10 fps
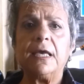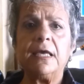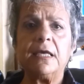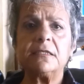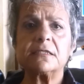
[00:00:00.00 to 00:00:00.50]

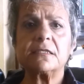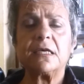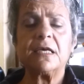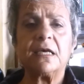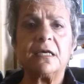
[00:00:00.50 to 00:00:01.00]
is
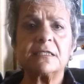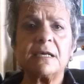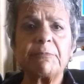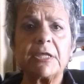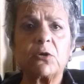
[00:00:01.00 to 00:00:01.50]

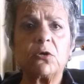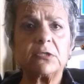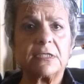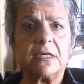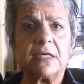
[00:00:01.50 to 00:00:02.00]
something
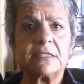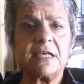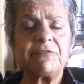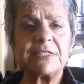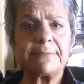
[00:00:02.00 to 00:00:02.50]
called
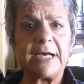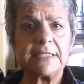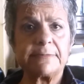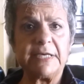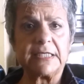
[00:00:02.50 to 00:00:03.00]

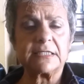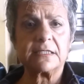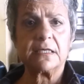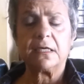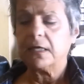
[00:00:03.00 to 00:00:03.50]
7-spice mix.